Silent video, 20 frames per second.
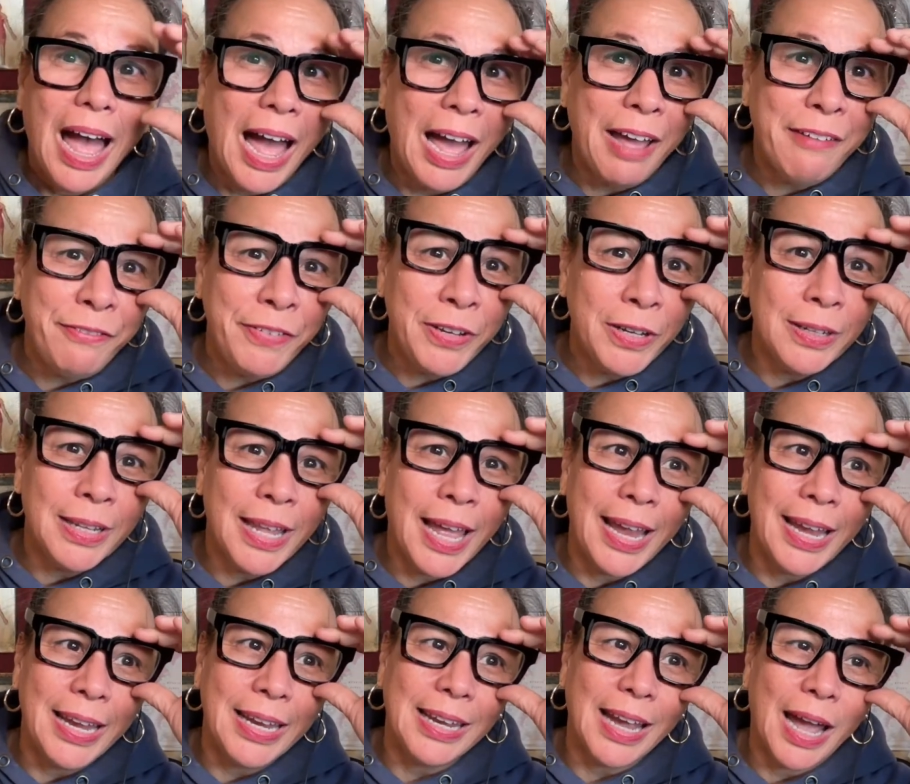I feel
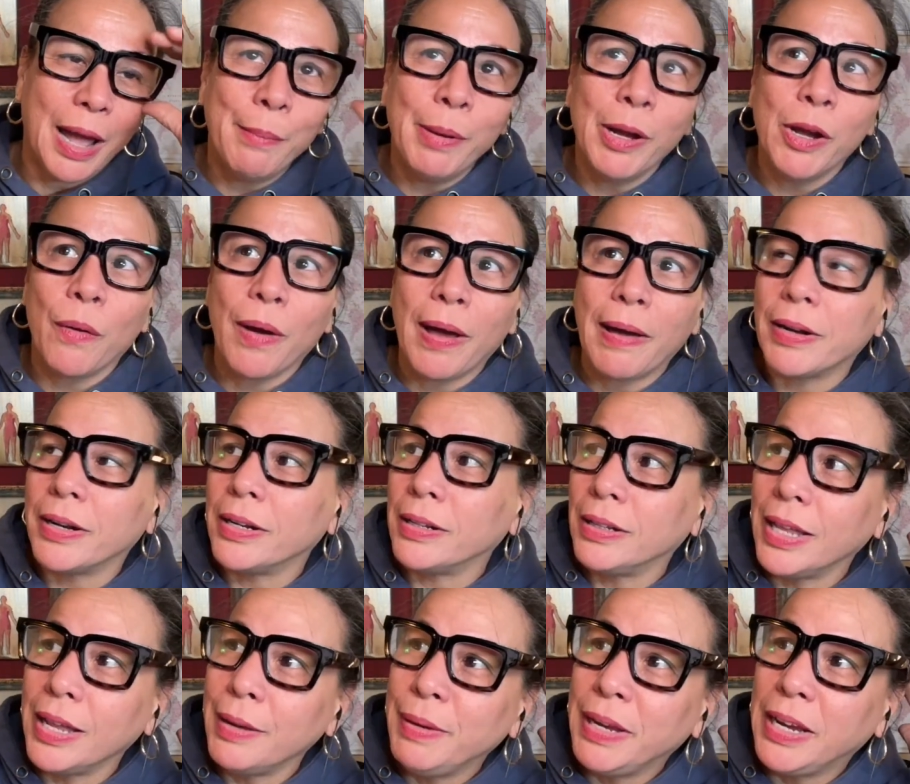like I'm going to go out on a
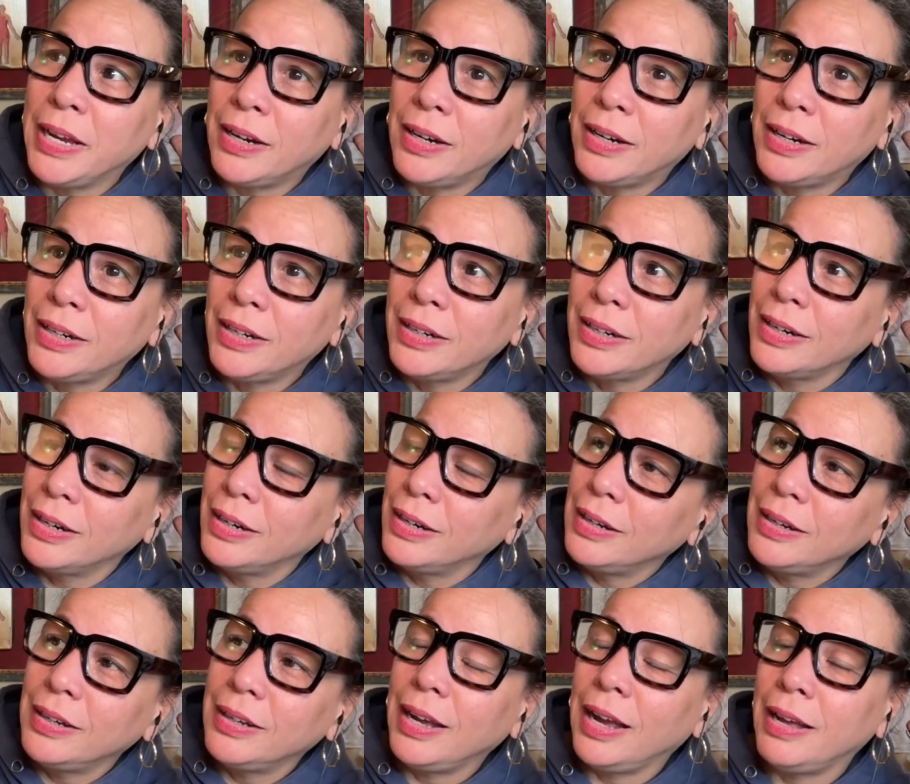limb here,
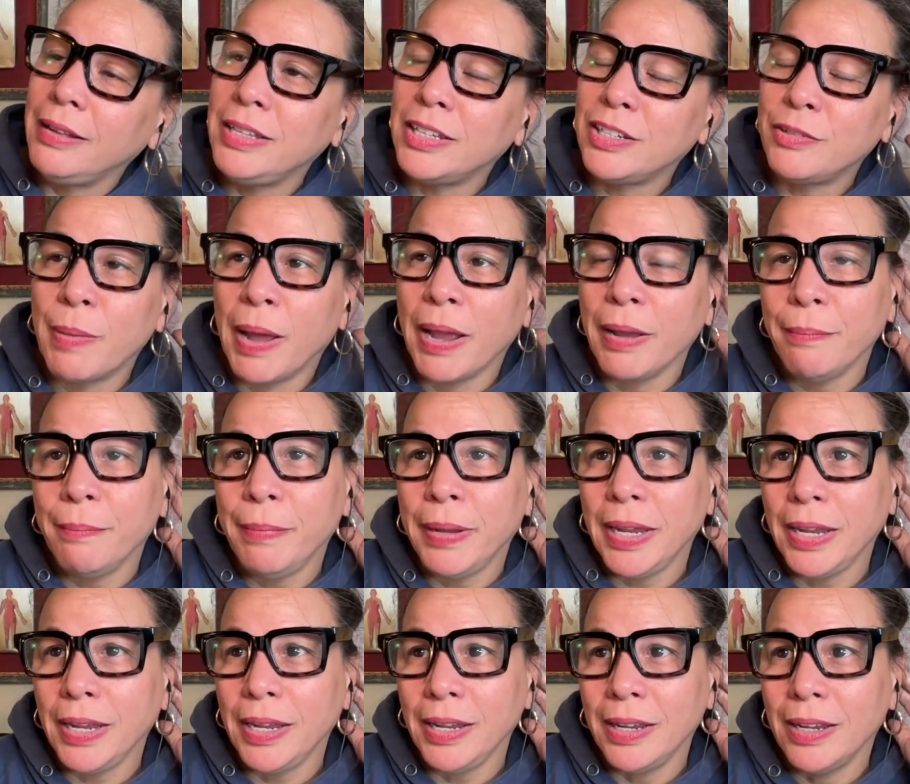and this might
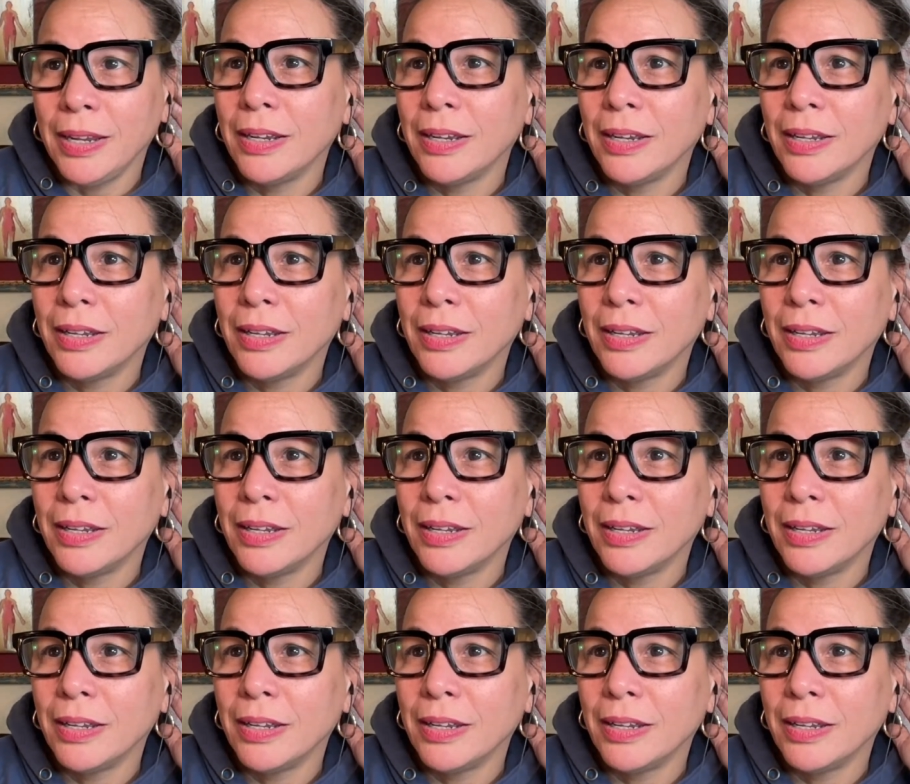be,